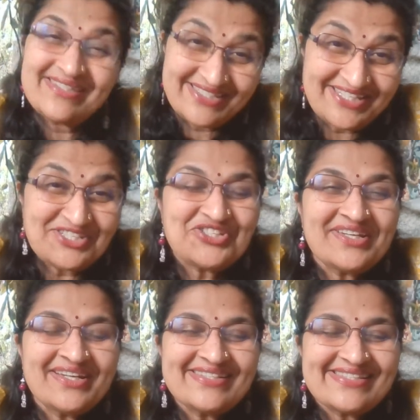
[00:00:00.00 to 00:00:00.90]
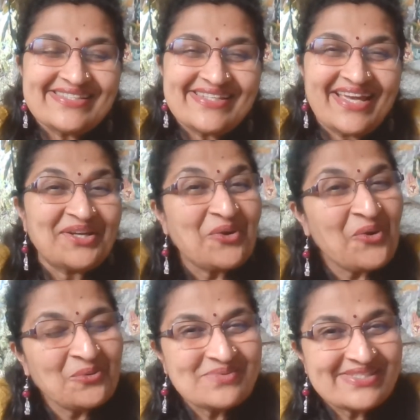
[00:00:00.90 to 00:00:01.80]
teaching us and
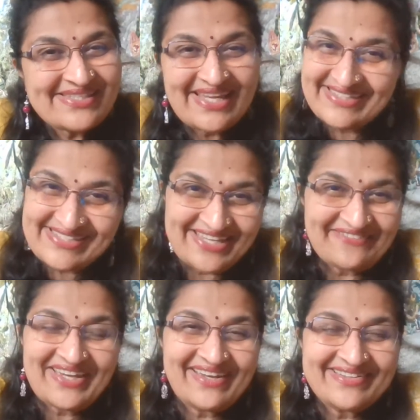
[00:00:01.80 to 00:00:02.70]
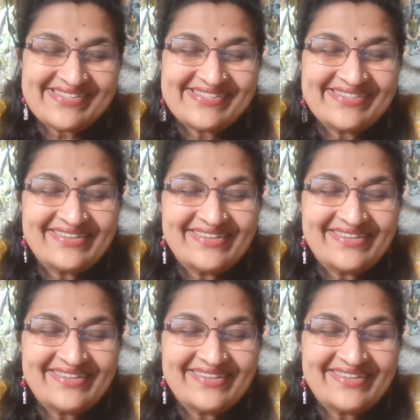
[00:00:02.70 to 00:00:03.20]
hopes that it's giving us.